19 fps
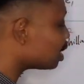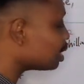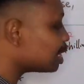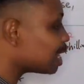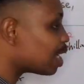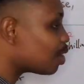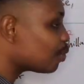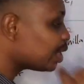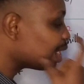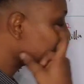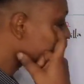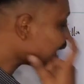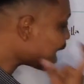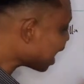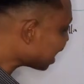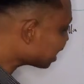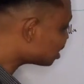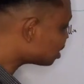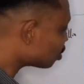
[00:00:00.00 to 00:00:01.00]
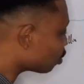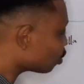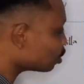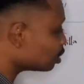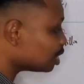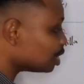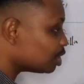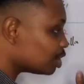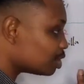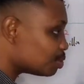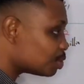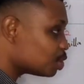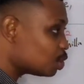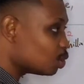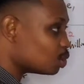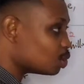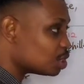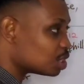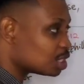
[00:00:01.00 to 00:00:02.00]
that will act on the
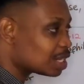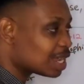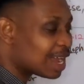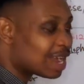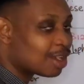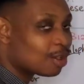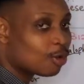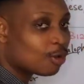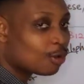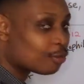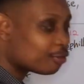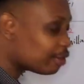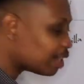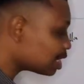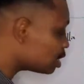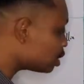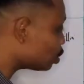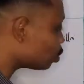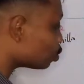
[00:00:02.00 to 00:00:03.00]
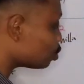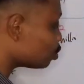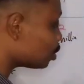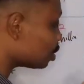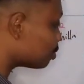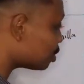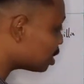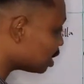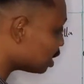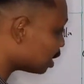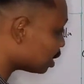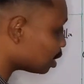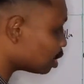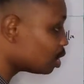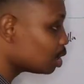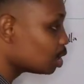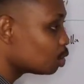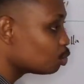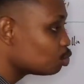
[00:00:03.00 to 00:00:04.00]
trypsinogen and convert it to
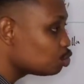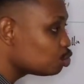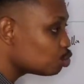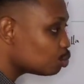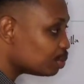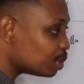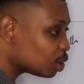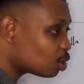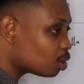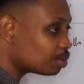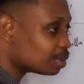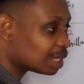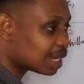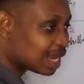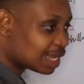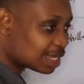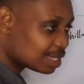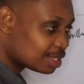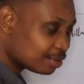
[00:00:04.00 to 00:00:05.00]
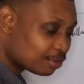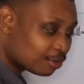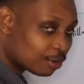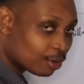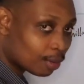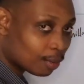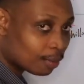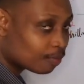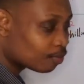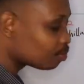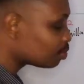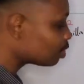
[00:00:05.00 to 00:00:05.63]
trypsin, which will become the active form.